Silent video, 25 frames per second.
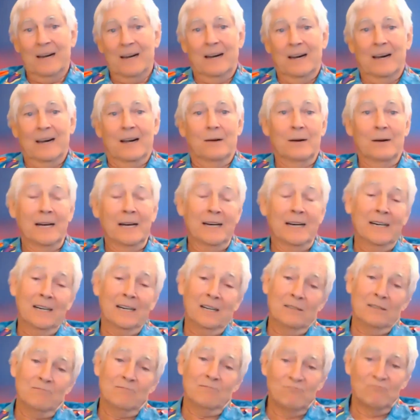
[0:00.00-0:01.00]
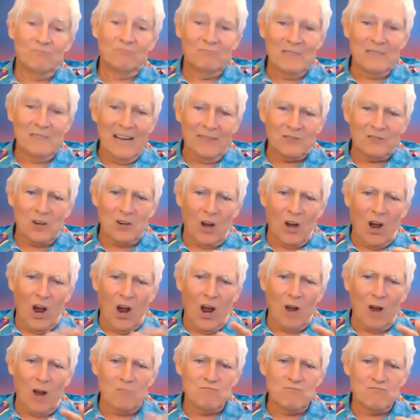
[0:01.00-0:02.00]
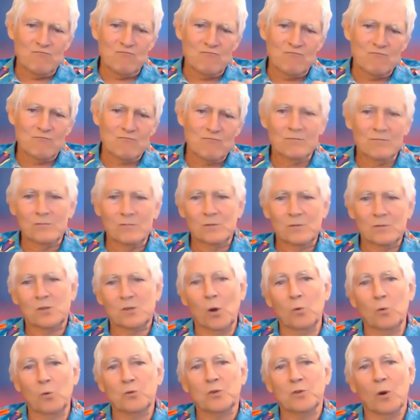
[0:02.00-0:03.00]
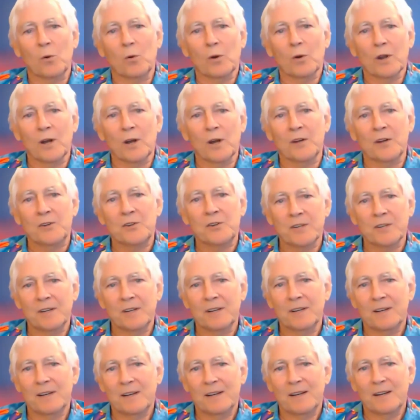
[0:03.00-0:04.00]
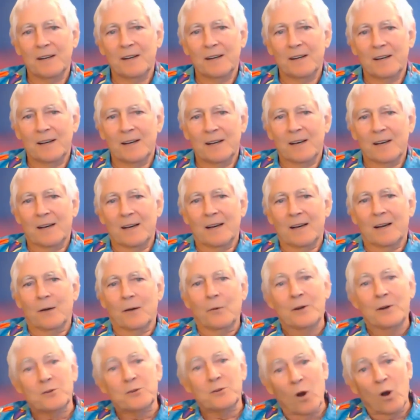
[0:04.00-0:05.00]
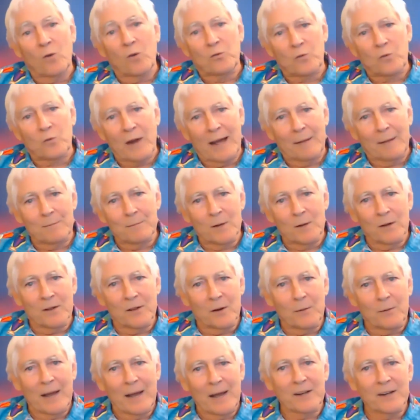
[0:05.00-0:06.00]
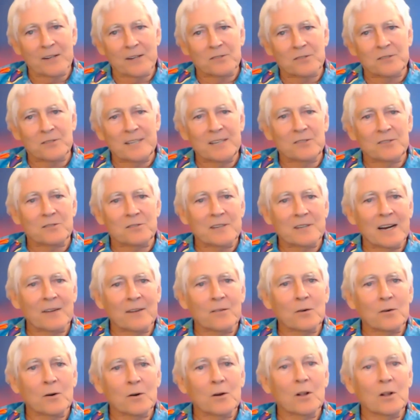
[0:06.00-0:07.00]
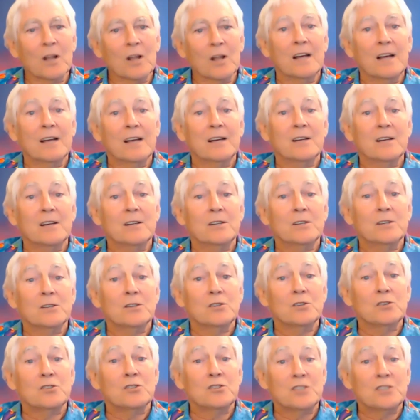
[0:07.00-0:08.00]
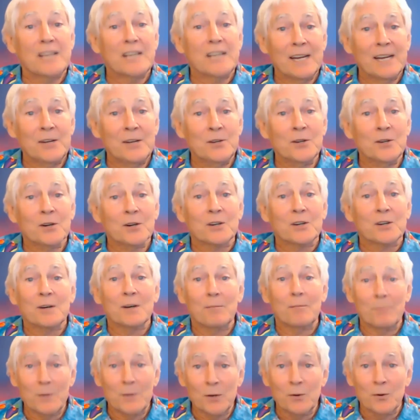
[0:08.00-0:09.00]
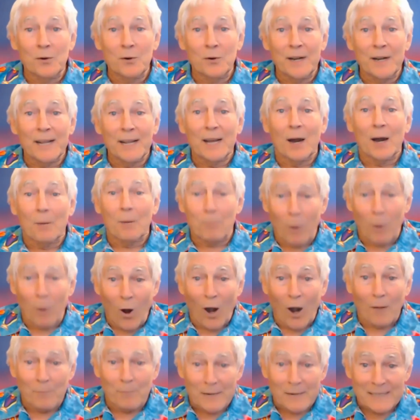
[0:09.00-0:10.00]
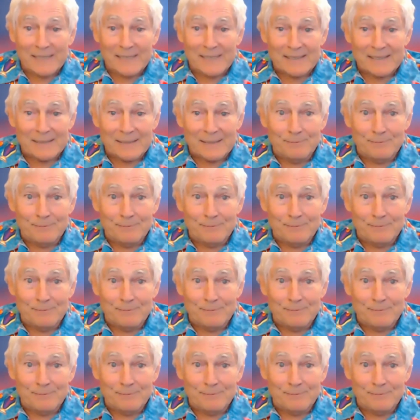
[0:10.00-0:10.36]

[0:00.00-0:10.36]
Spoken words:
Well, after our so-so lunch, we drove grandmother around to see several senior community apartments.